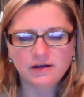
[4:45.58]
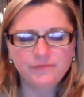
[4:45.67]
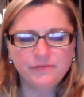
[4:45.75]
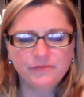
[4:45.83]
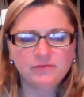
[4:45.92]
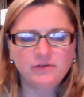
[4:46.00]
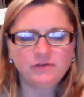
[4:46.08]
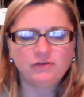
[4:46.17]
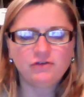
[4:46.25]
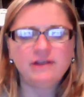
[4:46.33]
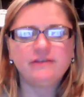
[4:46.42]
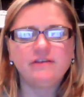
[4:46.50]
Some different
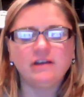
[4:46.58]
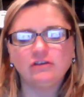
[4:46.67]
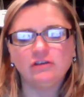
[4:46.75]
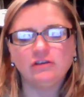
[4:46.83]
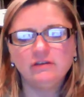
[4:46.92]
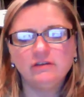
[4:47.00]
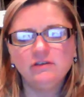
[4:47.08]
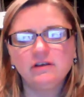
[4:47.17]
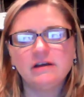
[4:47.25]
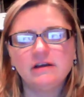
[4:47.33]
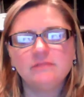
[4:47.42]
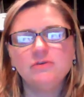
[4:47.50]
transitions,
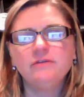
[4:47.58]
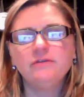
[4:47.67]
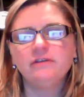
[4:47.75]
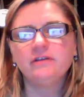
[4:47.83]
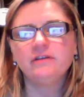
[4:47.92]
moves.